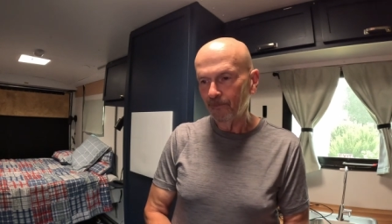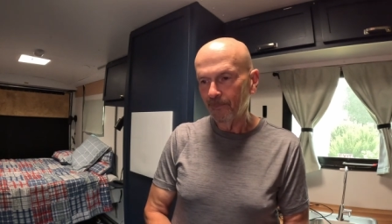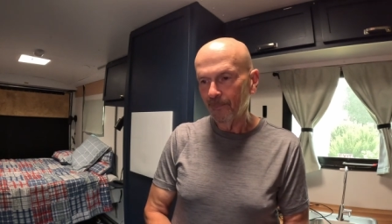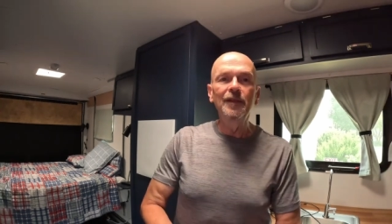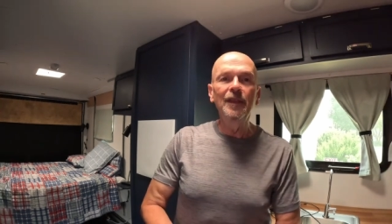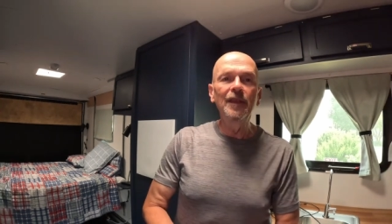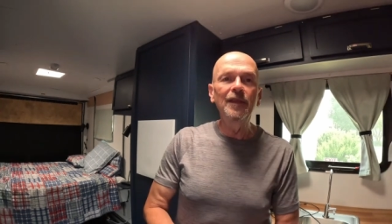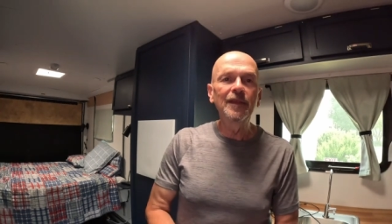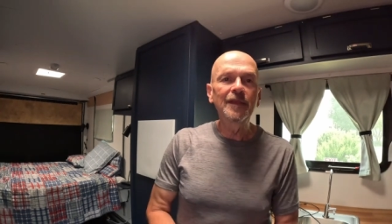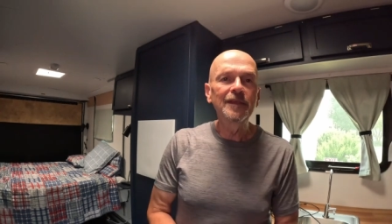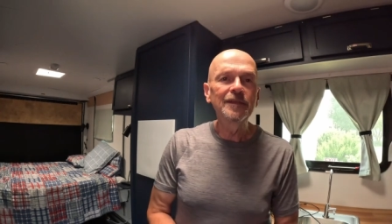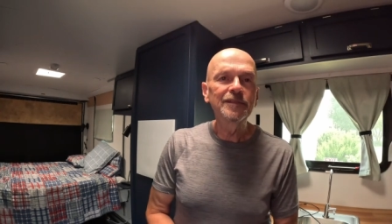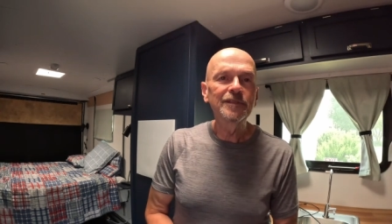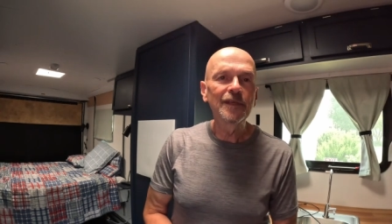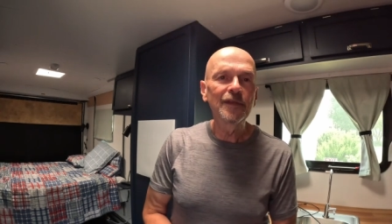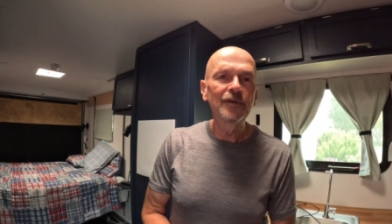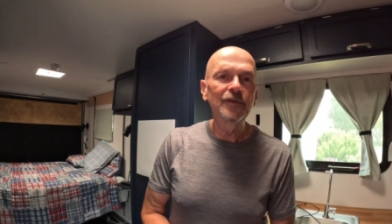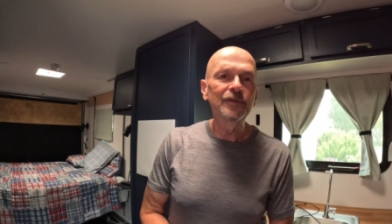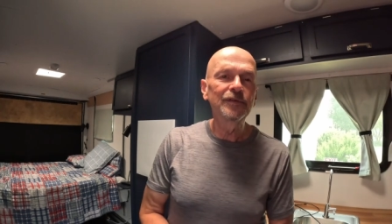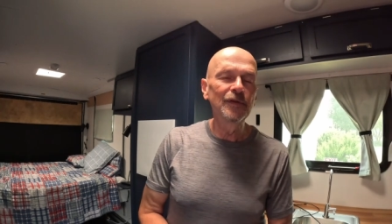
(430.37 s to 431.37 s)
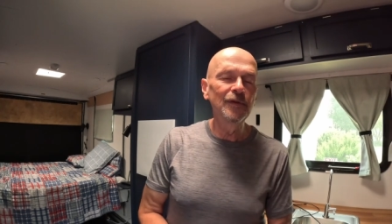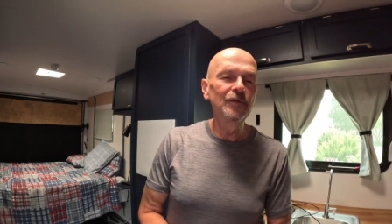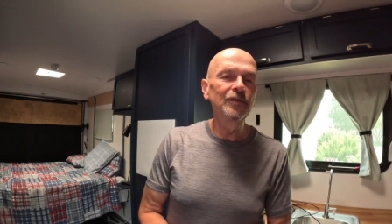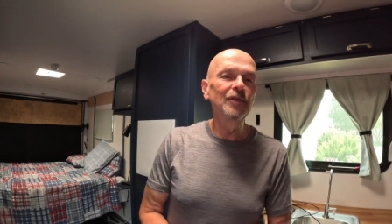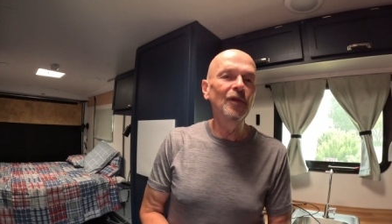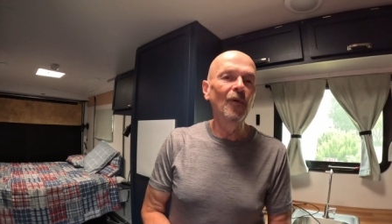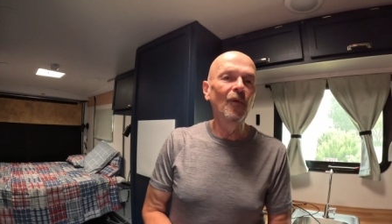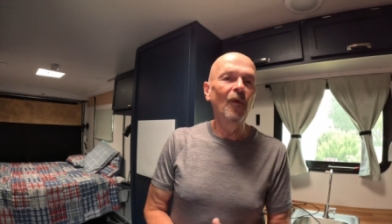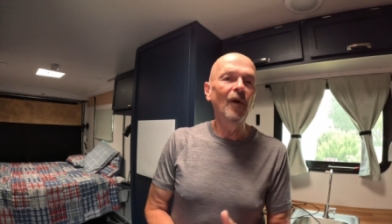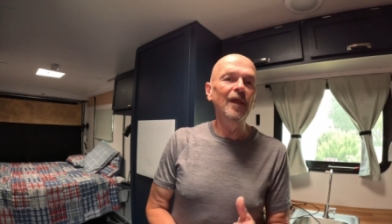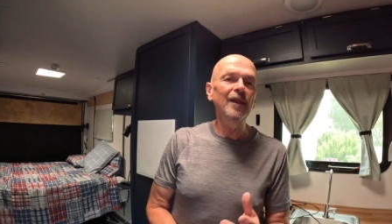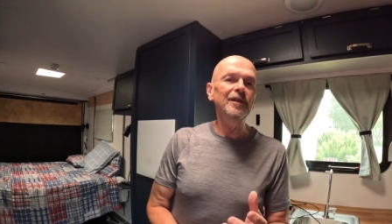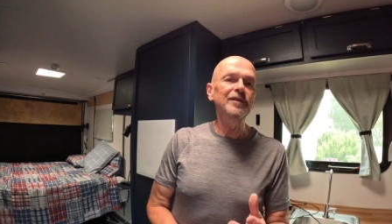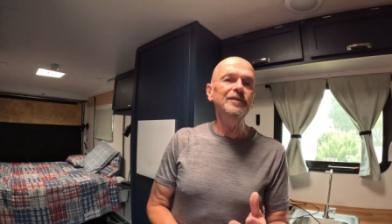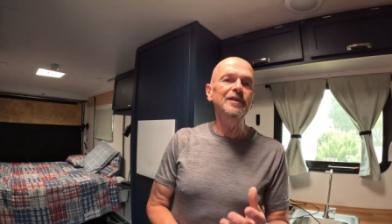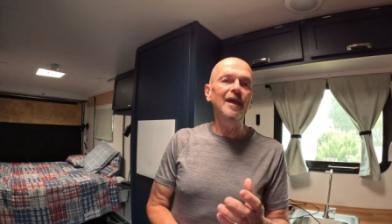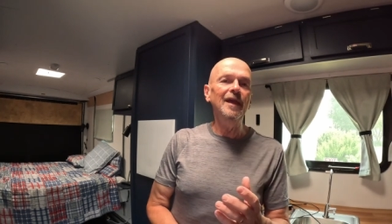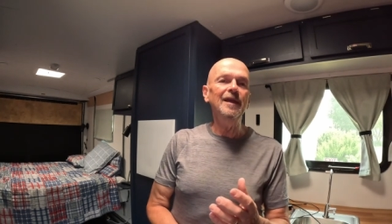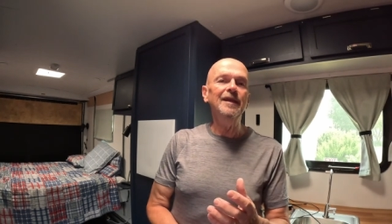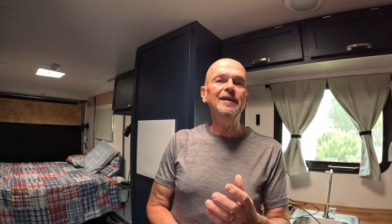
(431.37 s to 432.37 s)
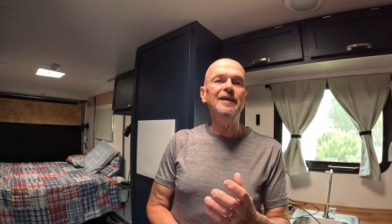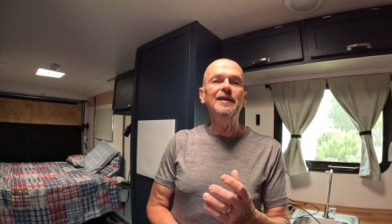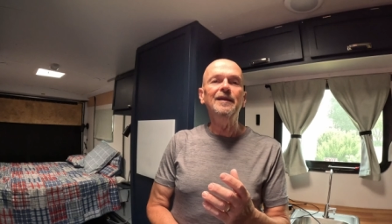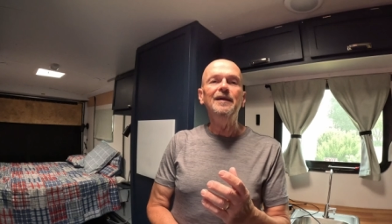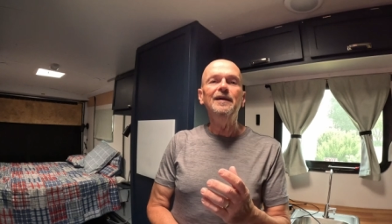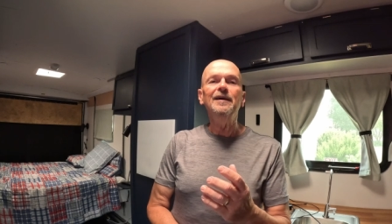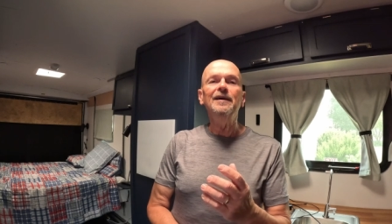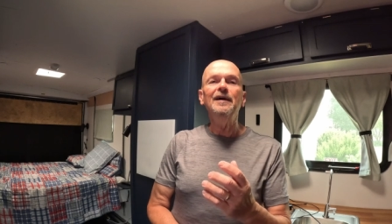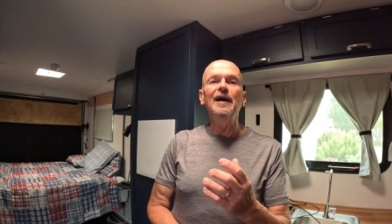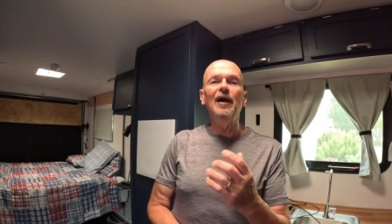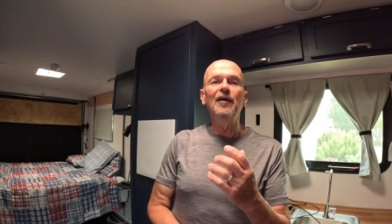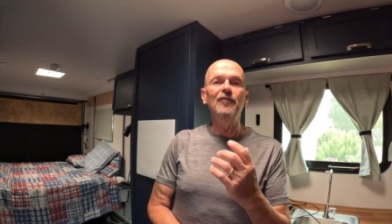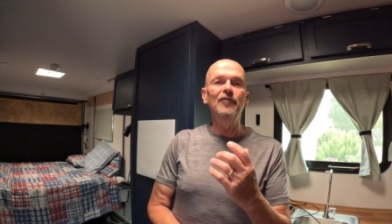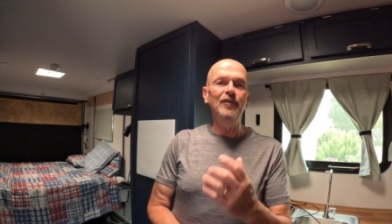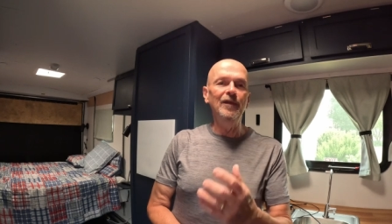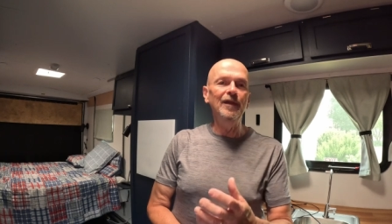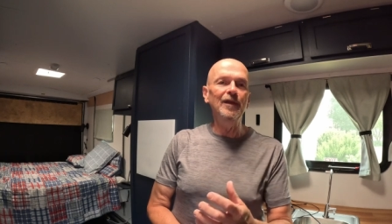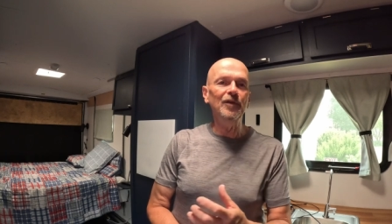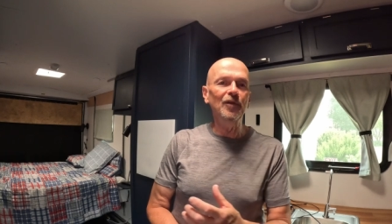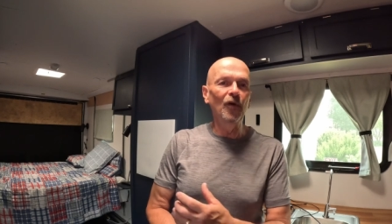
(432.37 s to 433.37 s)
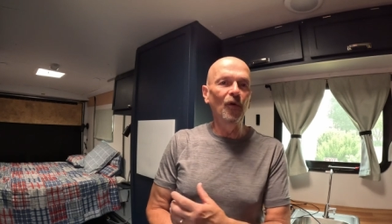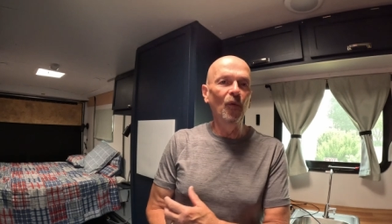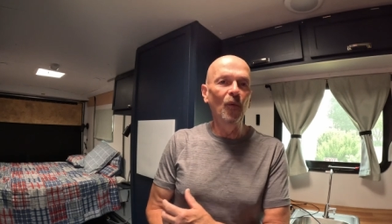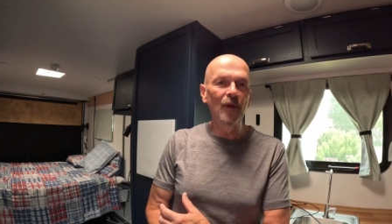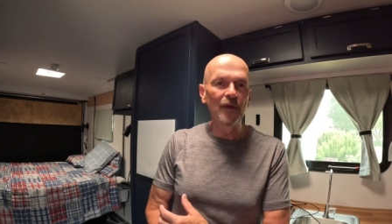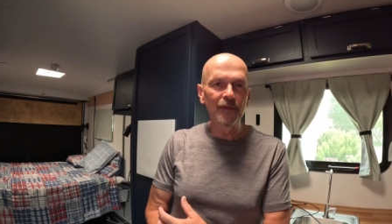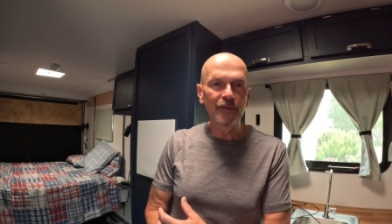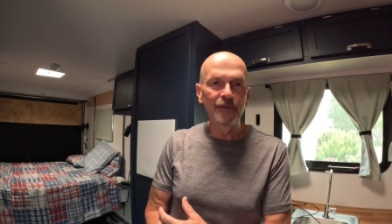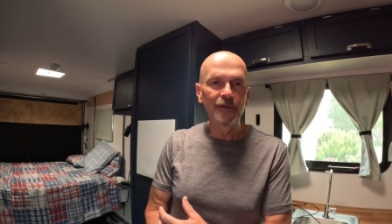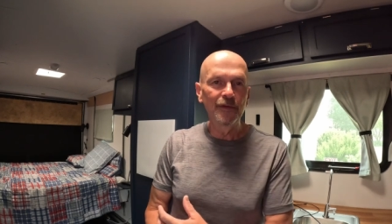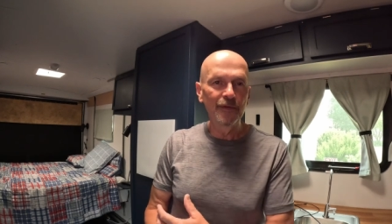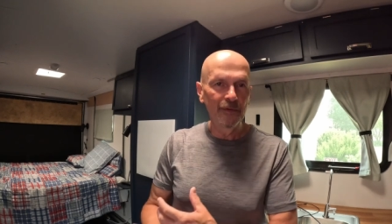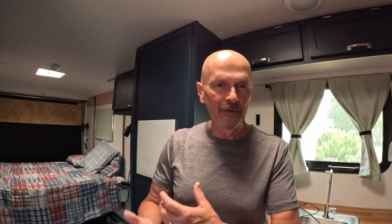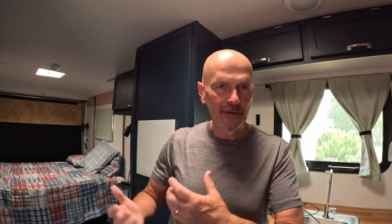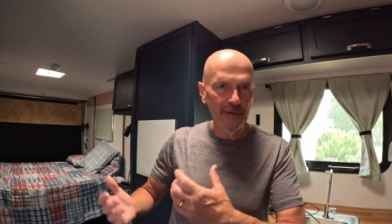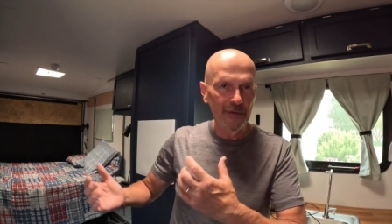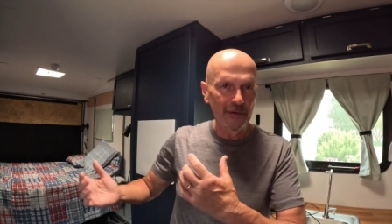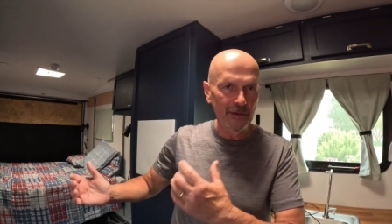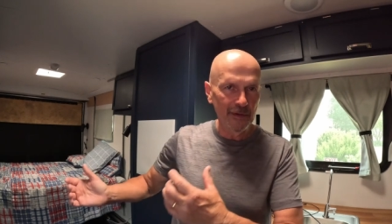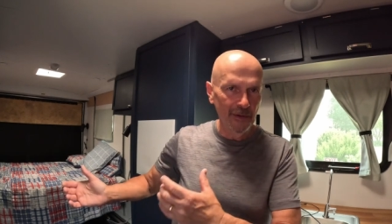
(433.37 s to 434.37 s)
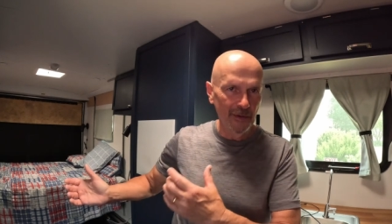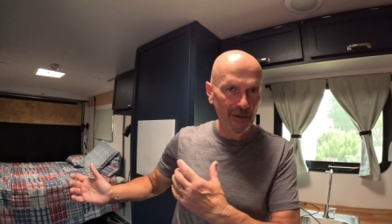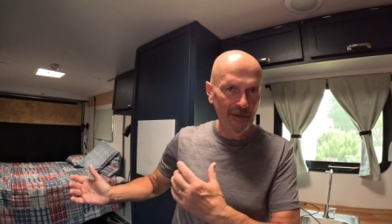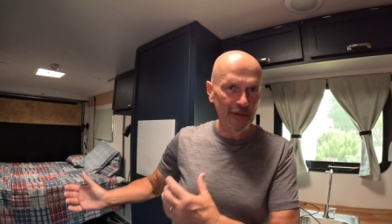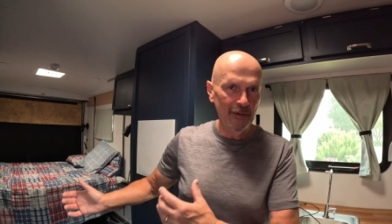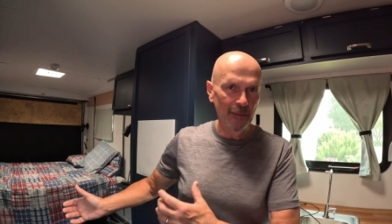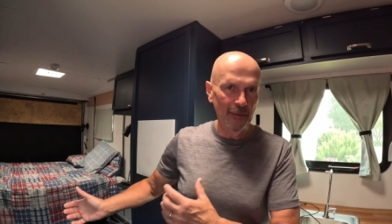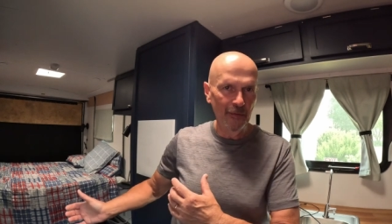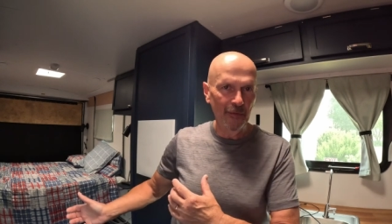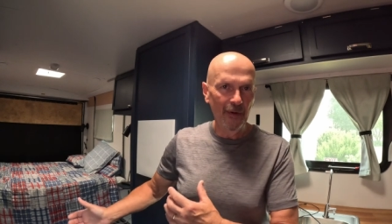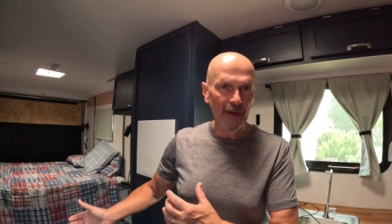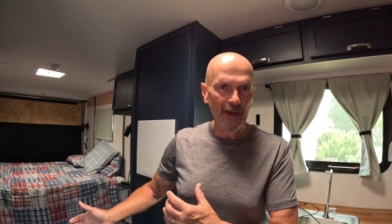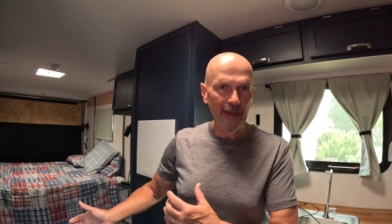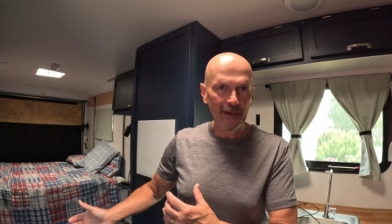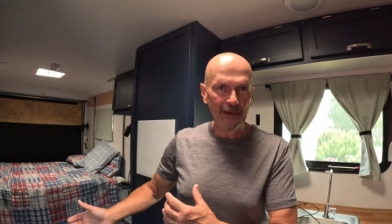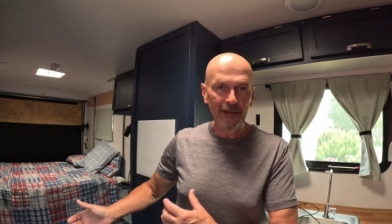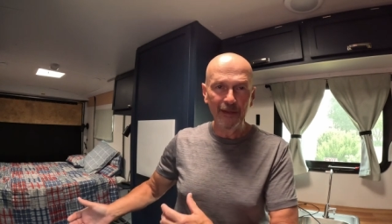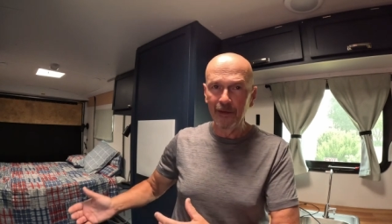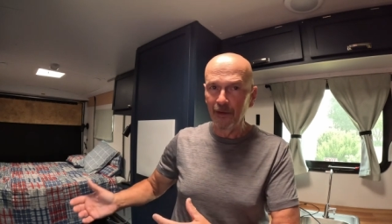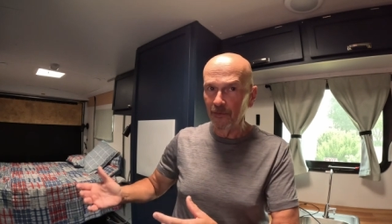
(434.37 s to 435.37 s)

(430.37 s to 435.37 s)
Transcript: You need to consider, too, do you want to take a vehicle with you that you're going to be riding?